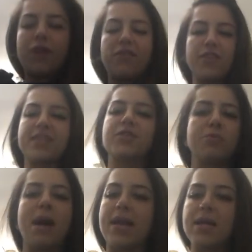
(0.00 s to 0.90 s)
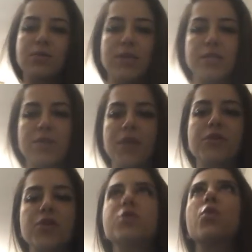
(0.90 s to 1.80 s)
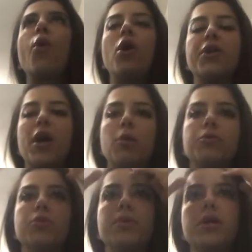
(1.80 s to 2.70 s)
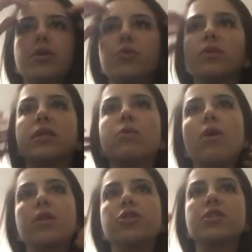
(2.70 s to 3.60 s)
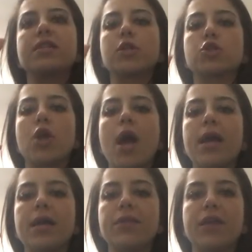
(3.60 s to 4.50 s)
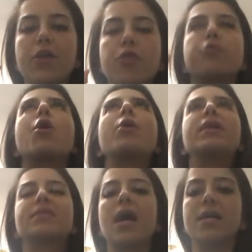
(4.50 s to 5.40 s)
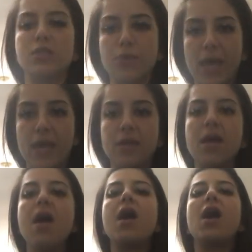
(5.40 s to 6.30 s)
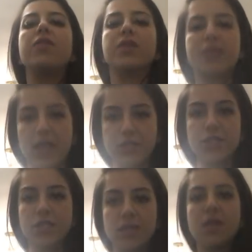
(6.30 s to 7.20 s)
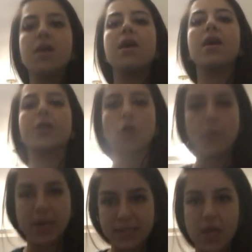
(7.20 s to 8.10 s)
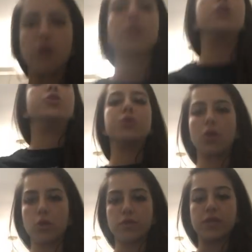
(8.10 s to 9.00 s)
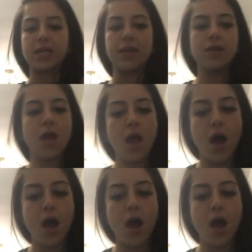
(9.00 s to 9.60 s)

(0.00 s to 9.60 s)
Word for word: I feel like such a badass when I do that. You can use a wall to help you, but you really want to just like try and like throw it as high as you can and then catch it and go back down and do it all over again.